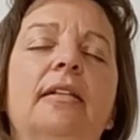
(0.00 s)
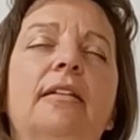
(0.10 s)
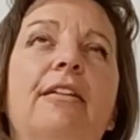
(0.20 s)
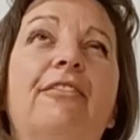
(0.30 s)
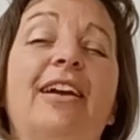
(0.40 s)

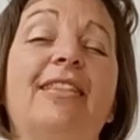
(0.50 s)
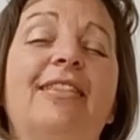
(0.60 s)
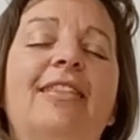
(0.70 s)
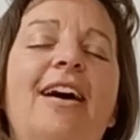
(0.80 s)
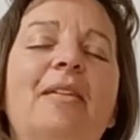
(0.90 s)
Now, if I
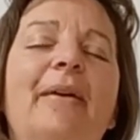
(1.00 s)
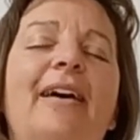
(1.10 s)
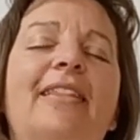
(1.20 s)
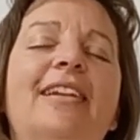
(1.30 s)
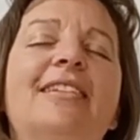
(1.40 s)
thought
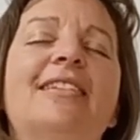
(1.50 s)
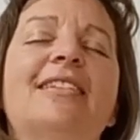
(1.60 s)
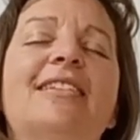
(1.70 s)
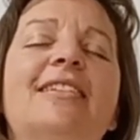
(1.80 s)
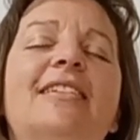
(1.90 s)
about
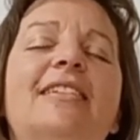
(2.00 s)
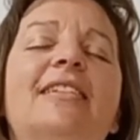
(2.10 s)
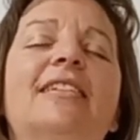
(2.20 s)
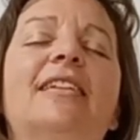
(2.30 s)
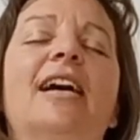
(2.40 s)
this,
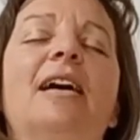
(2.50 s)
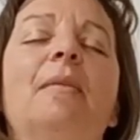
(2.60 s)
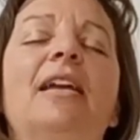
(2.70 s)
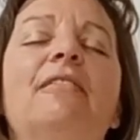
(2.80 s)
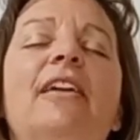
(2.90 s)
I
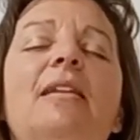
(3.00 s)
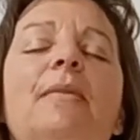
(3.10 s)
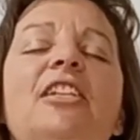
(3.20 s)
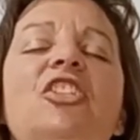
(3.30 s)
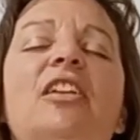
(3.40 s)
might have had
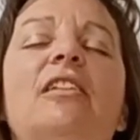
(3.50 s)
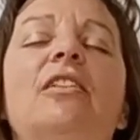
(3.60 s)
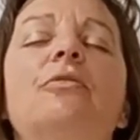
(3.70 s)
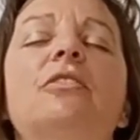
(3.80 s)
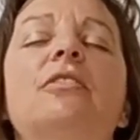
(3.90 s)
my chair
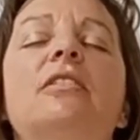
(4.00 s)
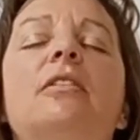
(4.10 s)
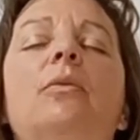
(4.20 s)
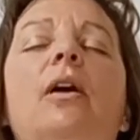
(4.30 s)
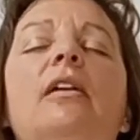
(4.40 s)
closer to
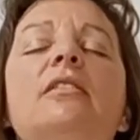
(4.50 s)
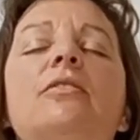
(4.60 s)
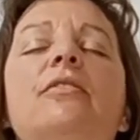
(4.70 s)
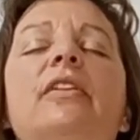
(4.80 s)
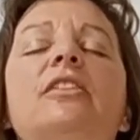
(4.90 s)
the wall,
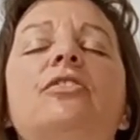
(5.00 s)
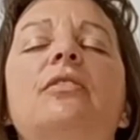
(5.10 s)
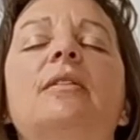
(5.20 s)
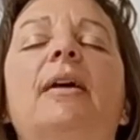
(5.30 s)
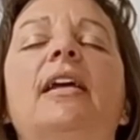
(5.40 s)
so
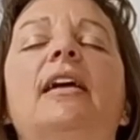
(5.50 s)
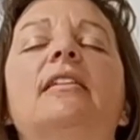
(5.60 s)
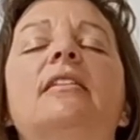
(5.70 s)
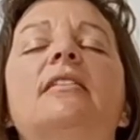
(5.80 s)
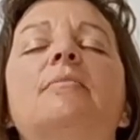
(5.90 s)
eventually my
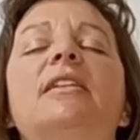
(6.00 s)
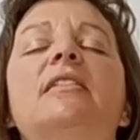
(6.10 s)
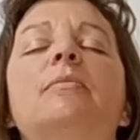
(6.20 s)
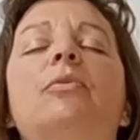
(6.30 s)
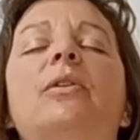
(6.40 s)
head can be
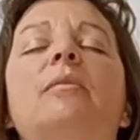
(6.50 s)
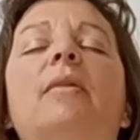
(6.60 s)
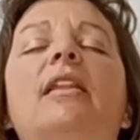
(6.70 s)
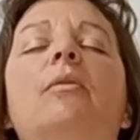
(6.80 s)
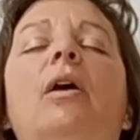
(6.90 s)
supported
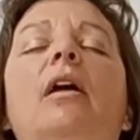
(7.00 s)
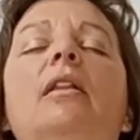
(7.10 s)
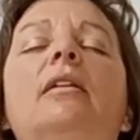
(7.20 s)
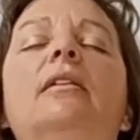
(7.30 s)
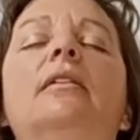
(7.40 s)
by the wall.